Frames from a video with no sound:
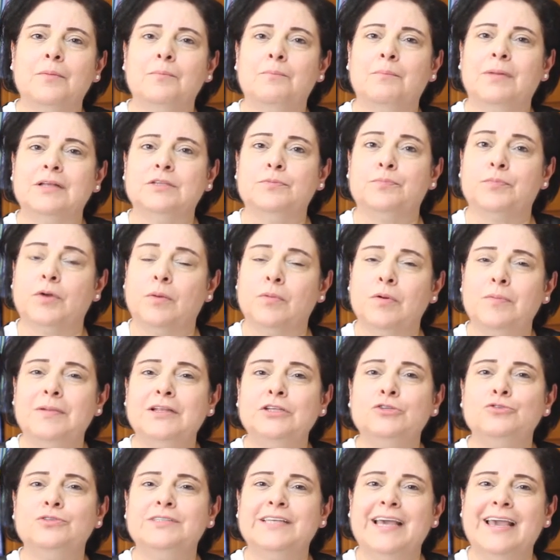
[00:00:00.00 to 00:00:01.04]
but probably
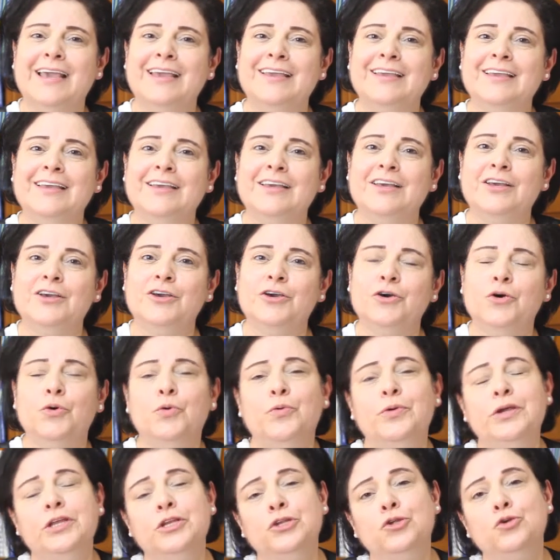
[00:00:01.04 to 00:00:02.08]
today
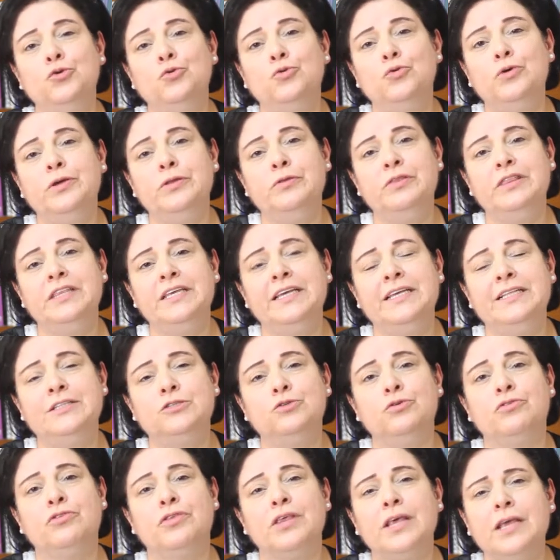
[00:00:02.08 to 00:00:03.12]
we need
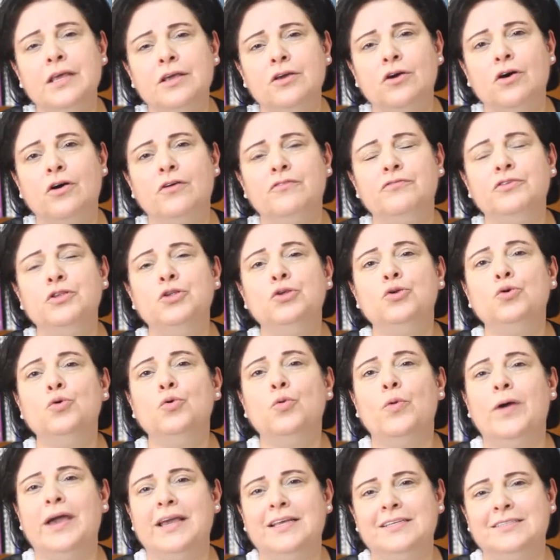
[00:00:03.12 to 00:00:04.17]
to think of new
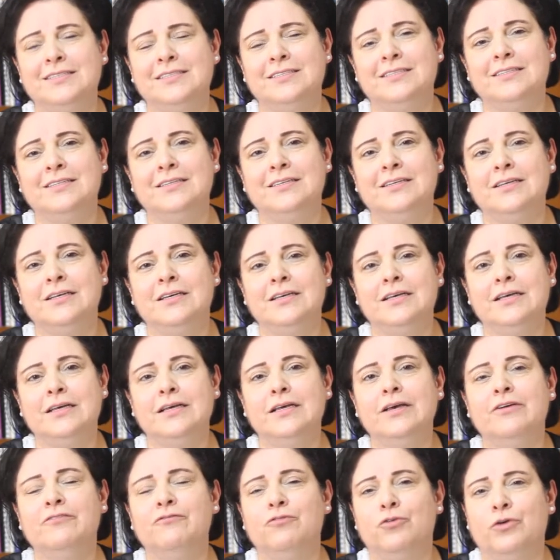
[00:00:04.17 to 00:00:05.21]
ways
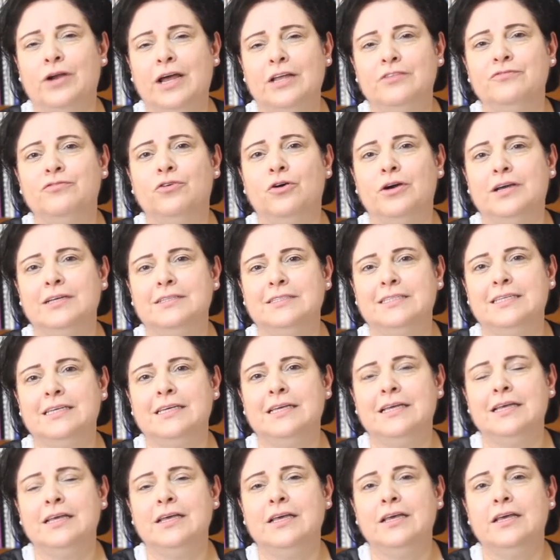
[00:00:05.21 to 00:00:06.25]
for advocacy
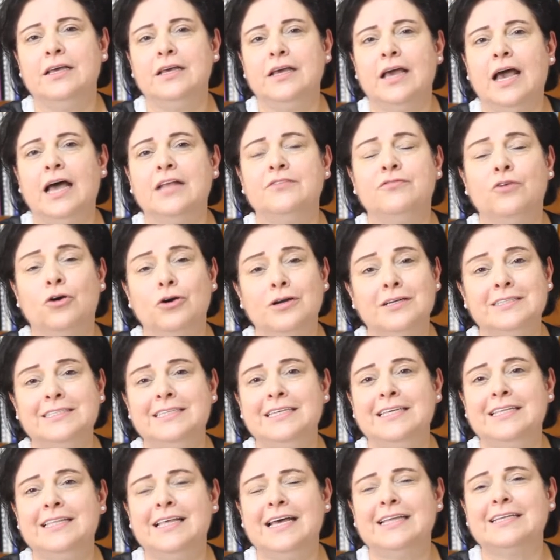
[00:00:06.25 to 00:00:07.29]

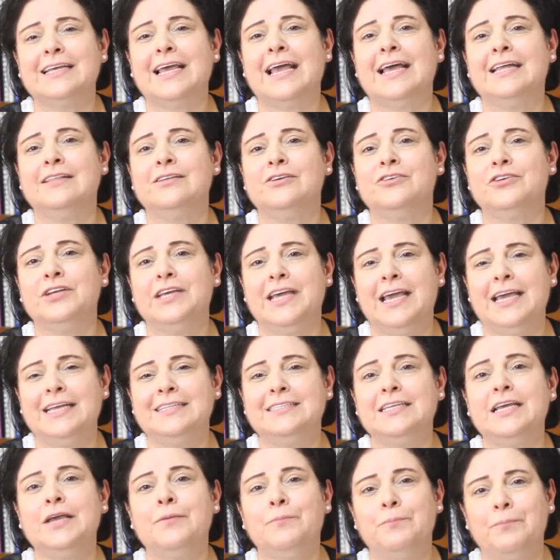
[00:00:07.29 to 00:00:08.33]
that can create
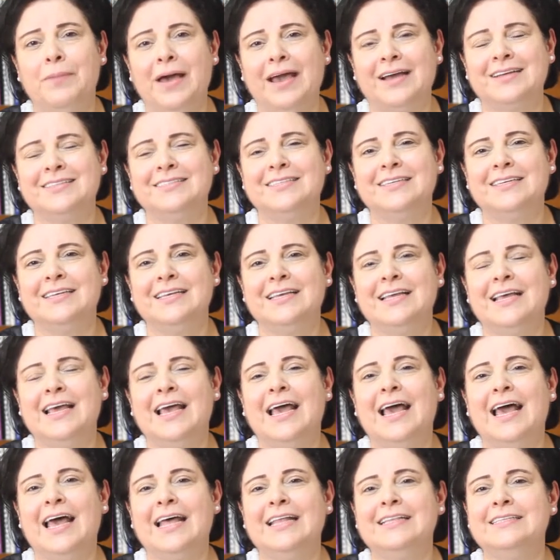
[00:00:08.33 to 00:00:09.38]
impact
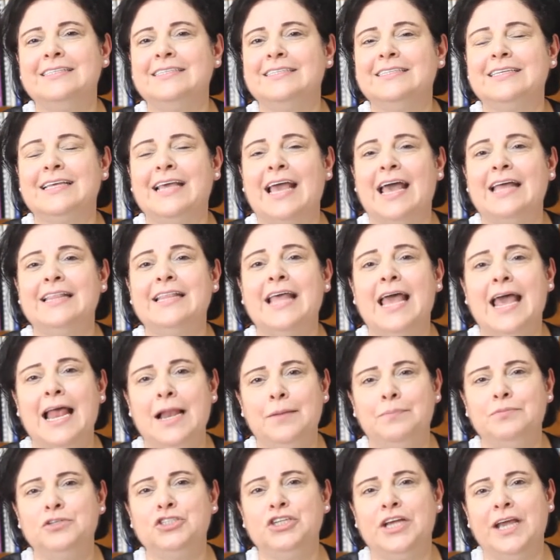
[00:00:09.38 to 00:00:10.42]
and can
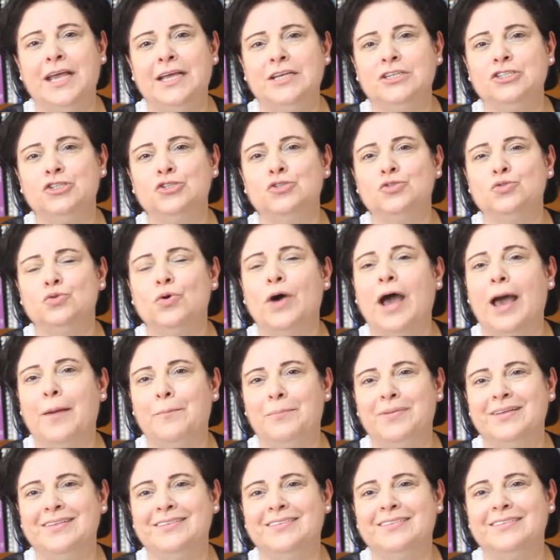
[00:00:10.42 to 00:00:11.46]
help change to
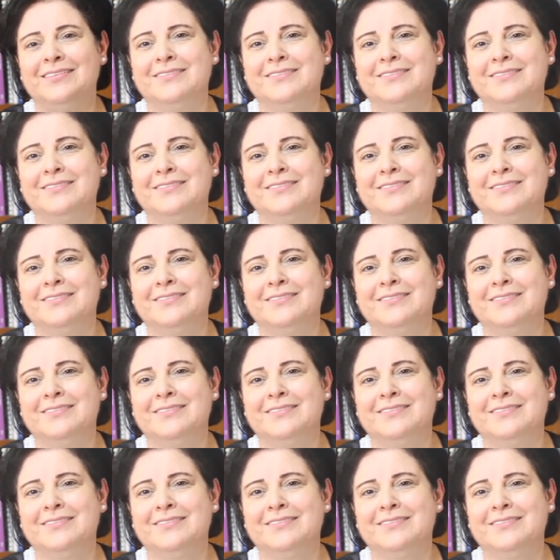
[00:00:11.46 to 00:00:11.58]
happen.